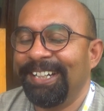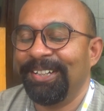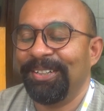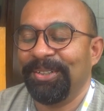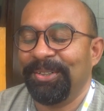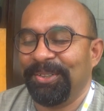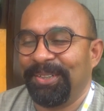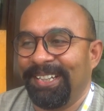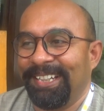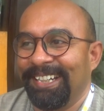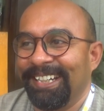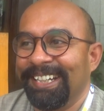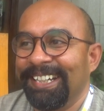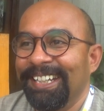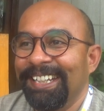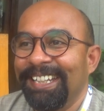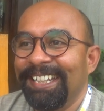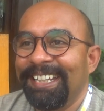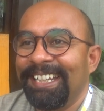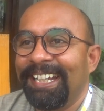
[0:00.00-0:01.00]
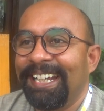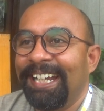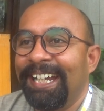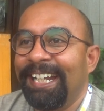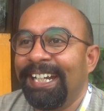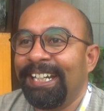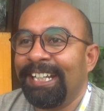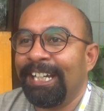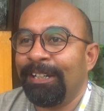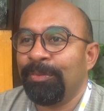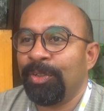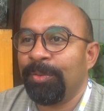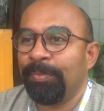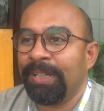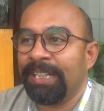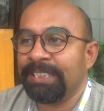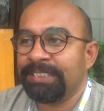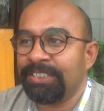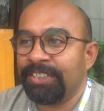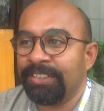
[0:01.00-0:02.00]
Okay, and I'm a
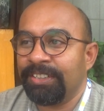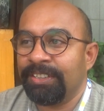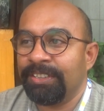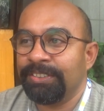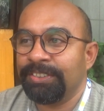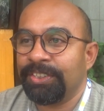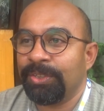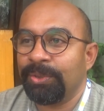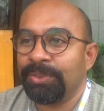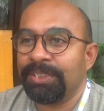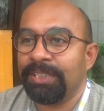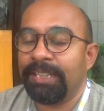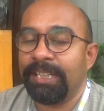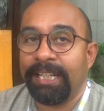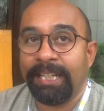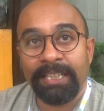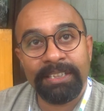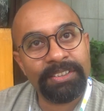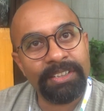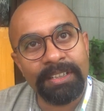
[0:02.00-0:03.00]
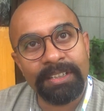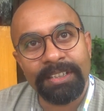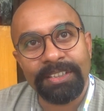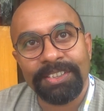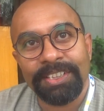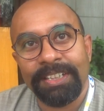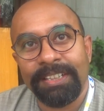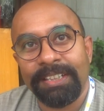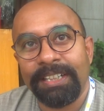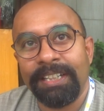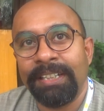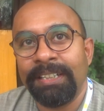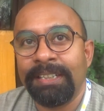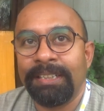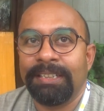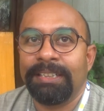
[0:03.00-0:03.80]
master on social as Shankarshan again.